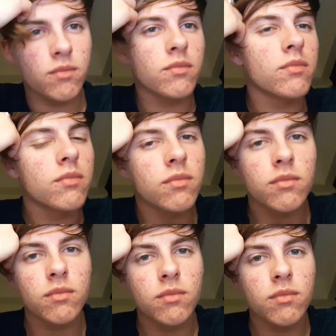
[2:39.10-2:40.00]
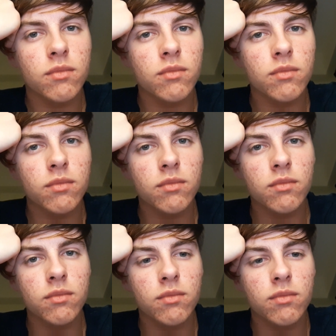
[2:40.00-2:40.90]

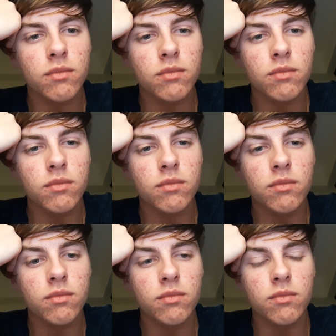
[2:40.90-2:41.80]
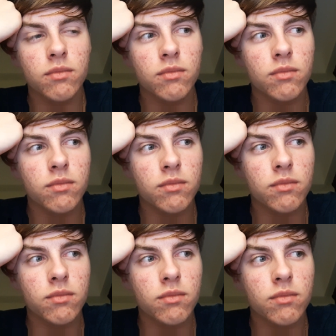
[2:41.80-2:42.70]

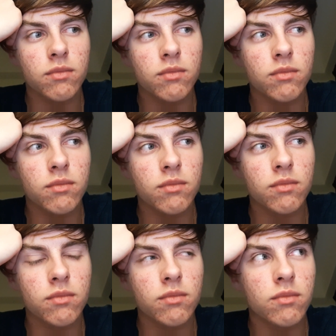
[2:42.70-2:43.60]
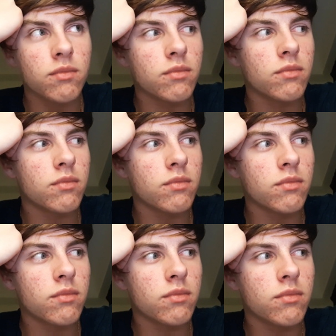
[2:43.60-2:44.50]

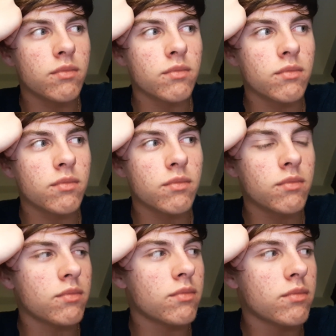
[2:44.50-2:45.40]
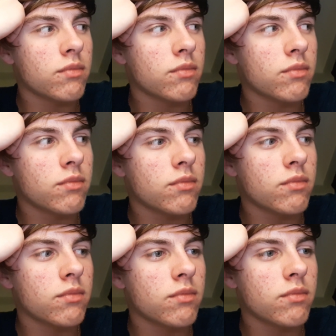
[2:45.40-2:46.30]

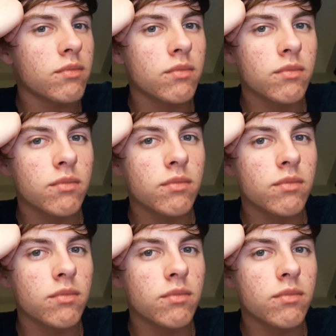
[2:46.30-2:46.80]
Nobody speaks.